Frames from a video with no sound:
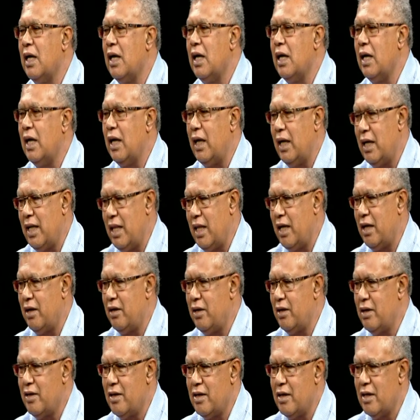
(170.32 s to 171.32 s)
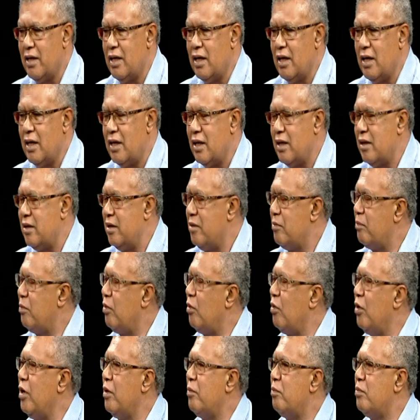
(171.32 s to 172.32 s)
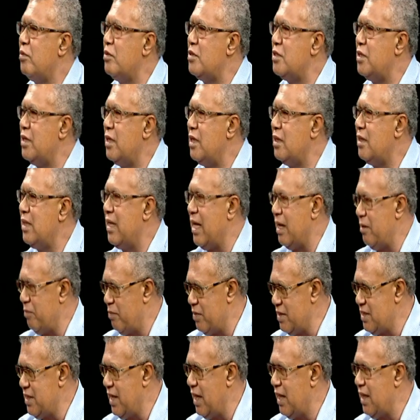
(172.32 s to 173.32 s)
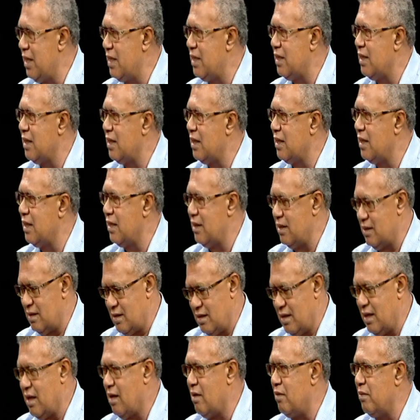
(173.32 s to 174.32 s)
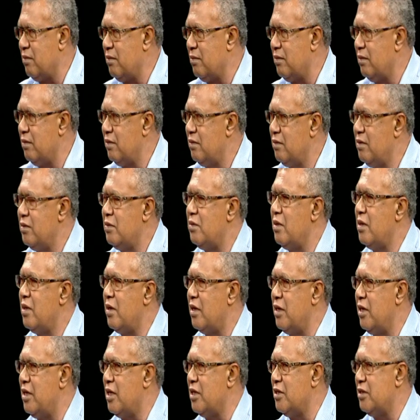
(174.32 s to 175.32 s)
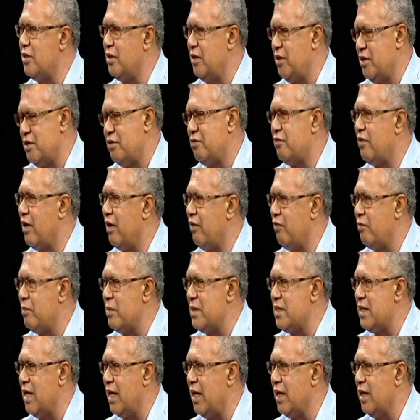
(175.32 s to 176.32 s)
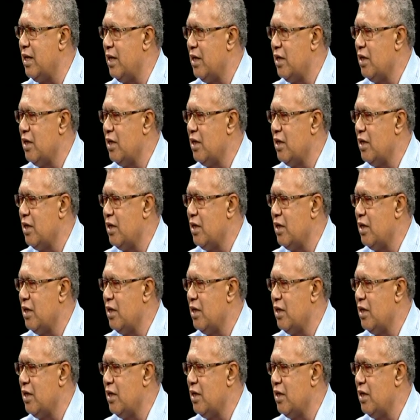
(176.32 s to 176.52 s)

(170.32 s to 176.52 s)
And then the employer puts in 10%. Now, due to the reduction, it's 5%.